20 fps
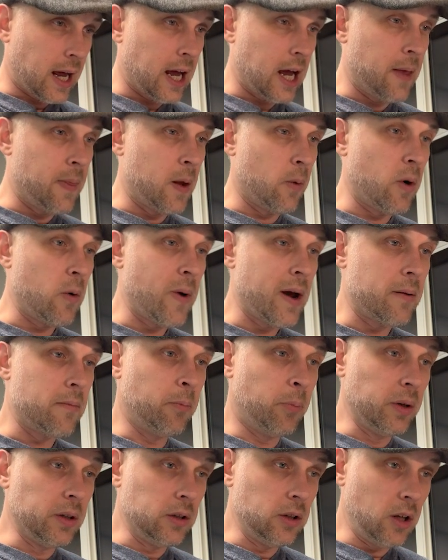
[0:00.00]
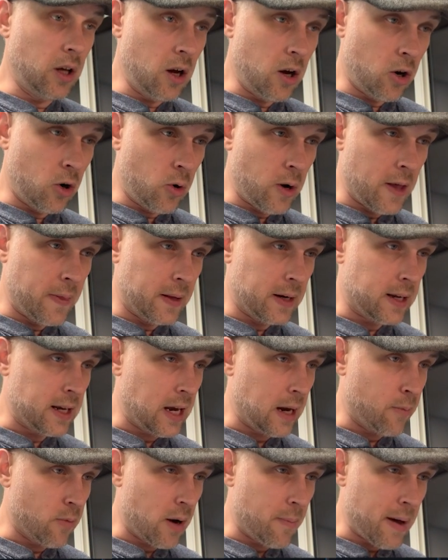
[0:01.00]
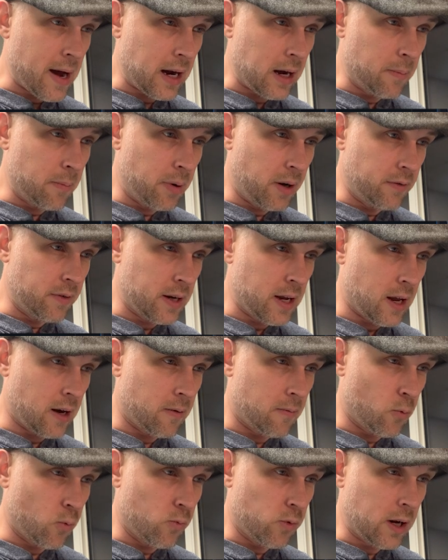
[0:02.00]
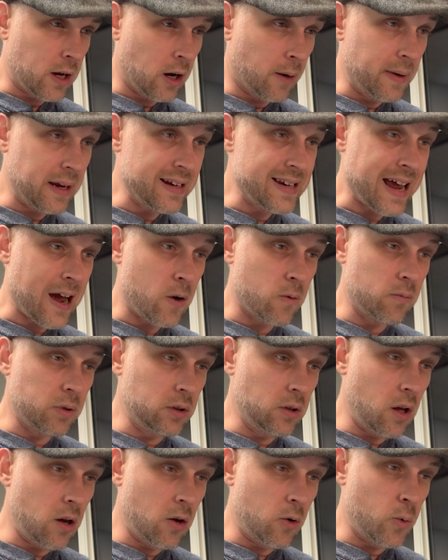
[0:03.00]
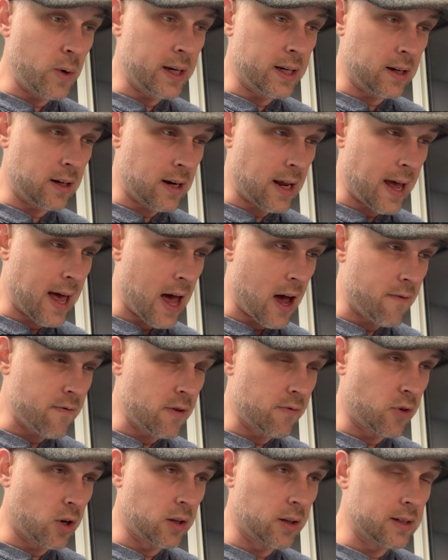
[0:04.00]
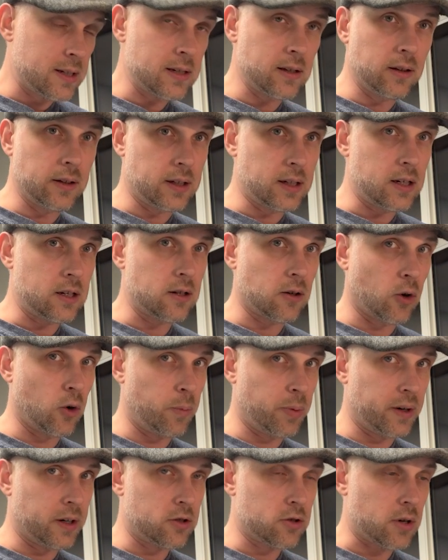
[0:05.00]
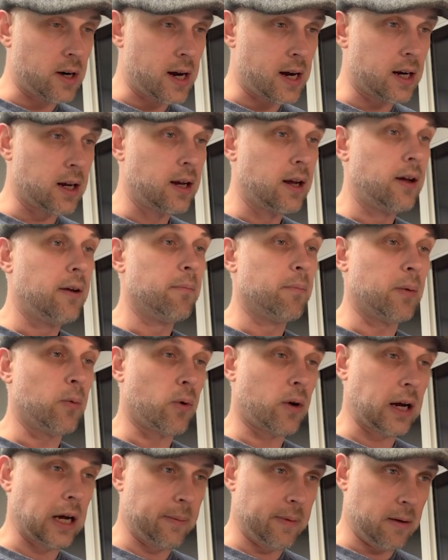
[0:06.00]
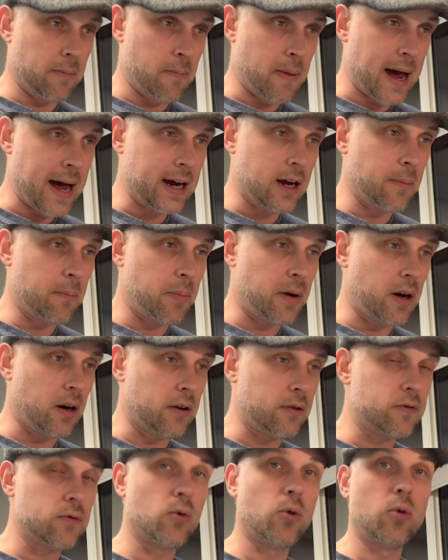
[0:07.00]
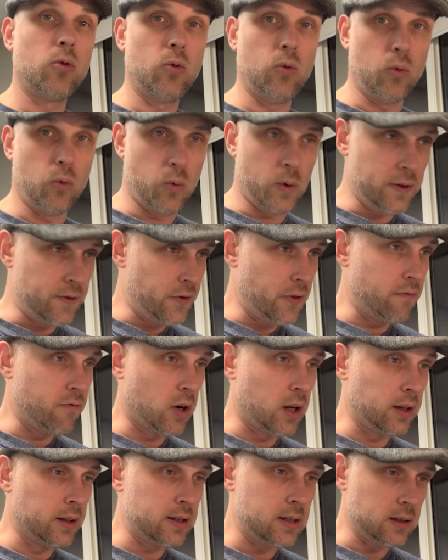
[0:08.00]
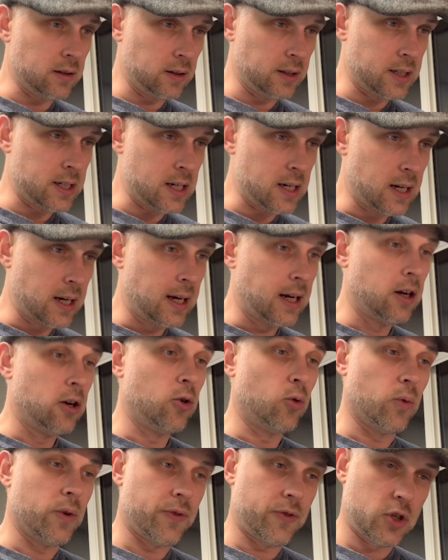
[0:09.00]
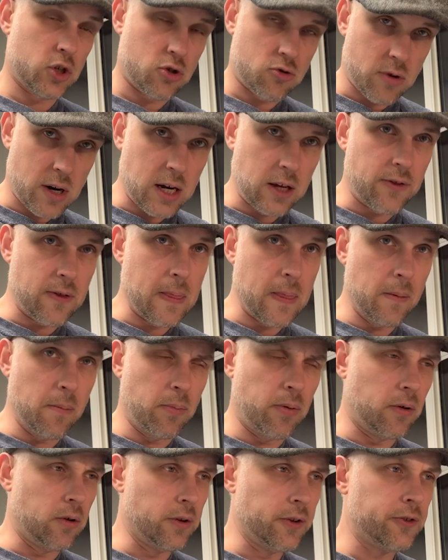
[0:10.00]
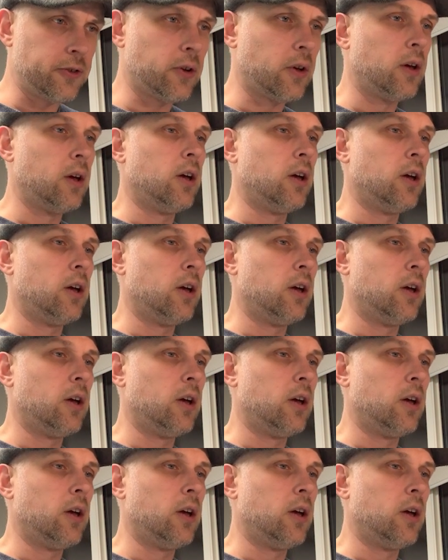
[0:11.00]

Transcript: and then we went below, and then came right back above again. Coming down below, we didn't have the volatility to open a trade, but we're coming back above with the volatility, with strength in the bulls.